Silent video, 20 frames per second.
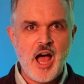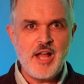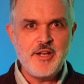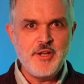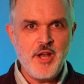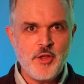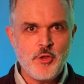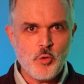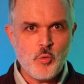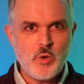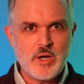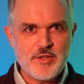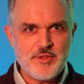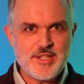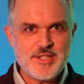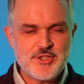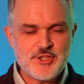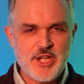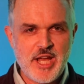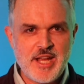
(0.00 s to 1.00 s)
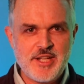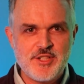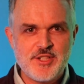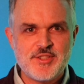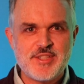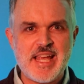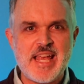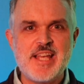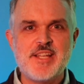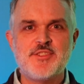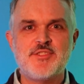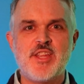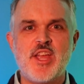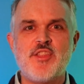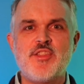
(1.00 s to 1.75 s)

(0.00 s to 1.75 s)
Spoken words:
Another one of these changes is